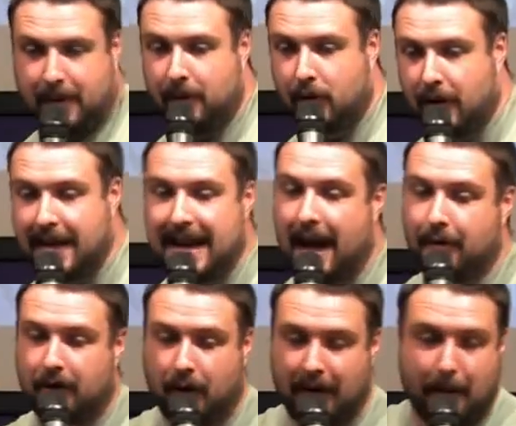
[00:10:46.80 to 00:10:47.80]
People who lay
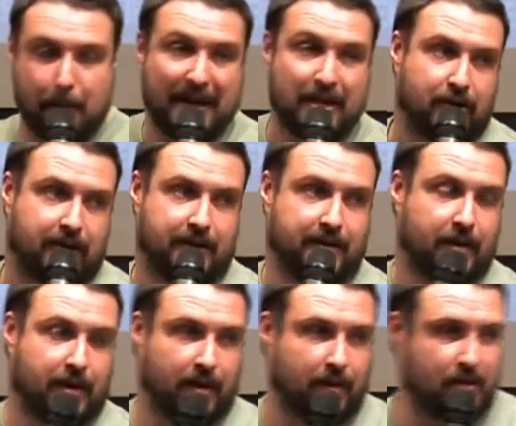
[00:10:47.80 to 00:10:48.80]
down their own ambitions
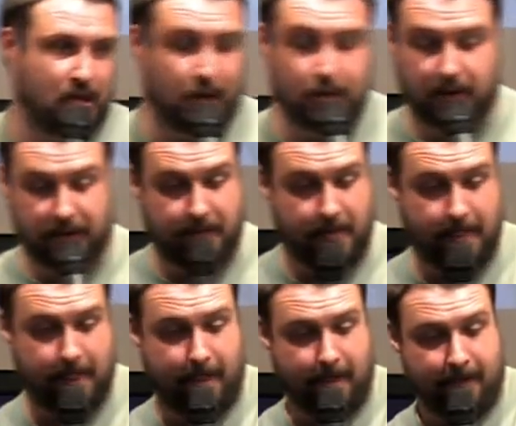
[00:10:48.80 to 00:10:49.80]
for their children.
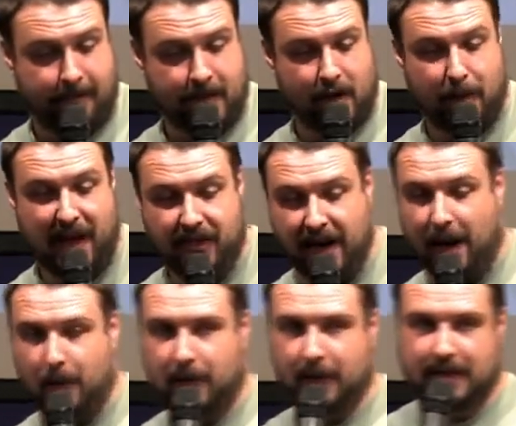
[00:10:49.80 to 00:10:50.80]
Beth and
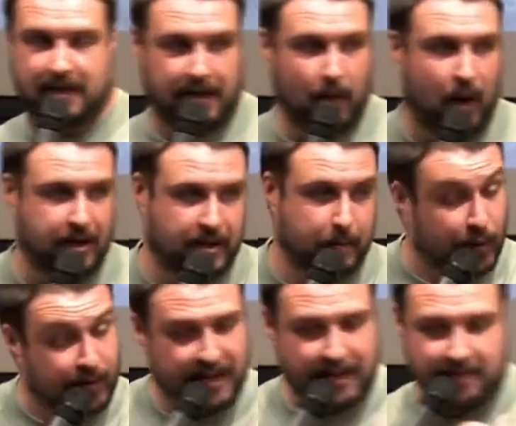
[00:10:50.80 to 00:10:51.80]
I, we recently watched a
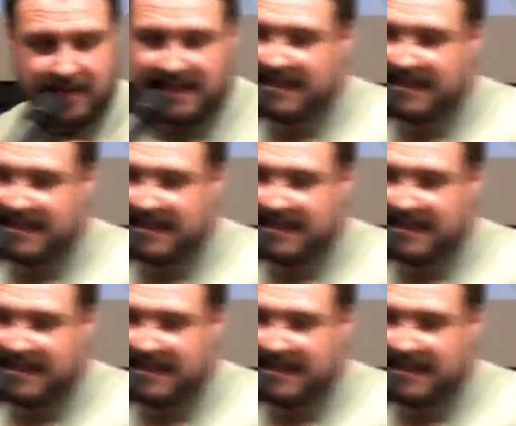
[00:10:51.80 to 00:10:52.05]
movie.